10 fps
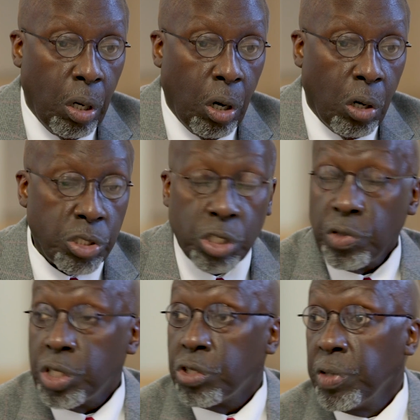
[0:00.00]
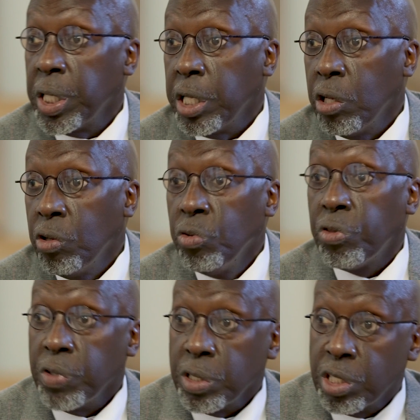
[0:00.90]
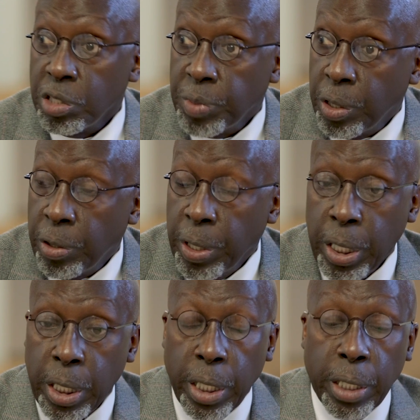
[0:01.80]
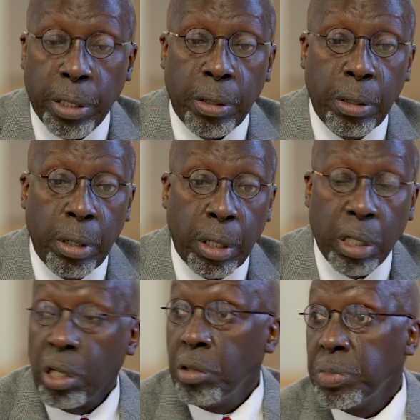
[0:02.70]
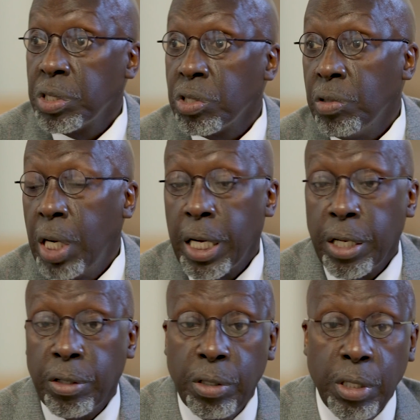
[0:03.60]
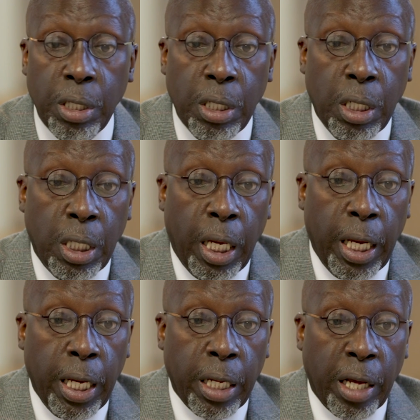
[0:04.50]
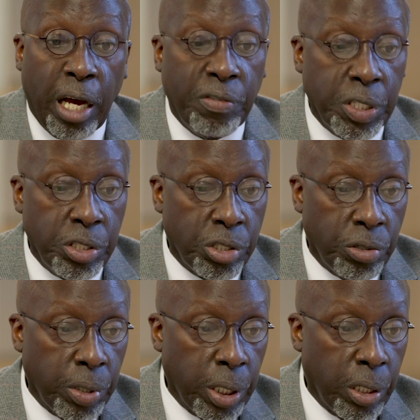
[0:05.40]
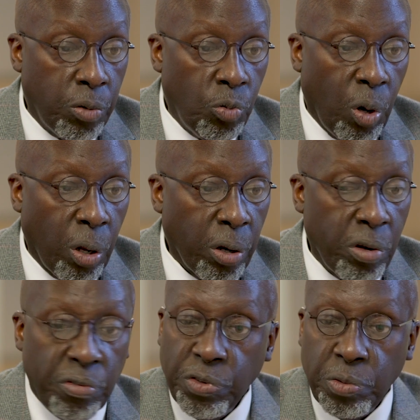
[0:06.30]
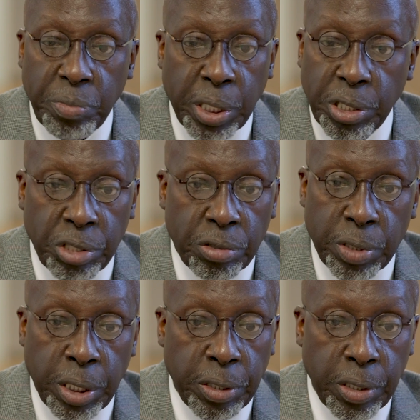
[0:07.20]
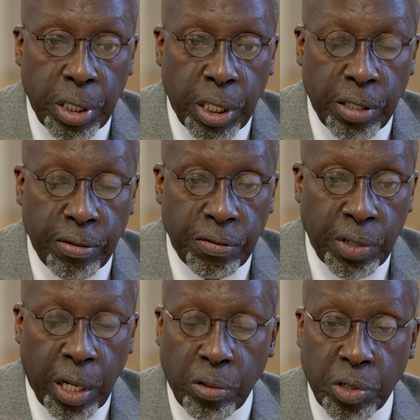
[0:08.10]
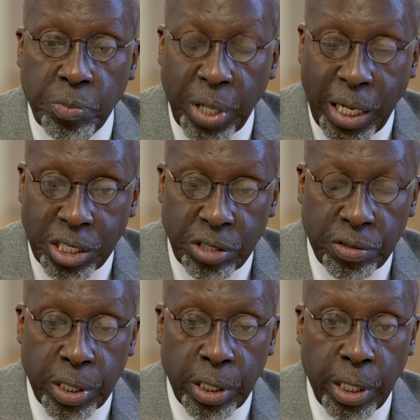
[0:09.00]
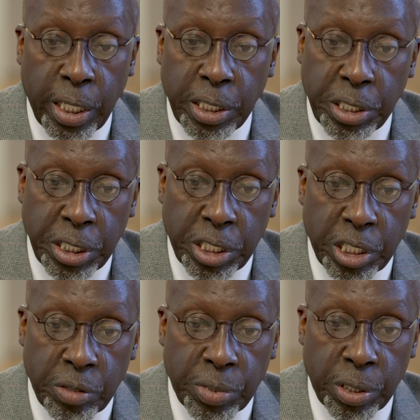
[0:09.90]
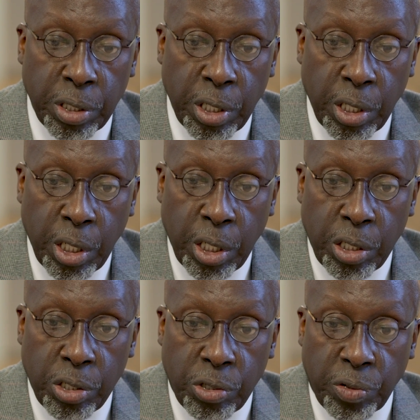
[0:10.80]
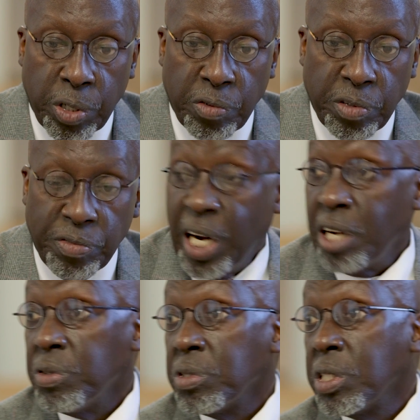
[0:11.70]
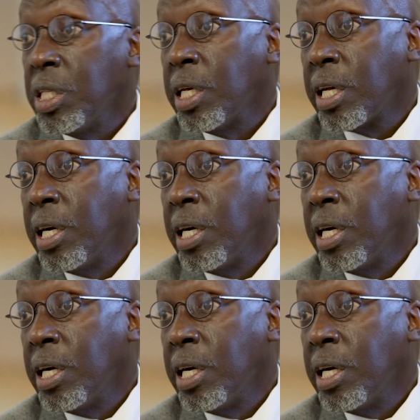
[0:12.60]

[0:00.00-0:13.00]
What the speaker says: also at Trinity Lutheran Seminary in Columbus, Ohio. And I've enjoyed a wonderful ministry of not only pastoring and teaching, but doing revivals and that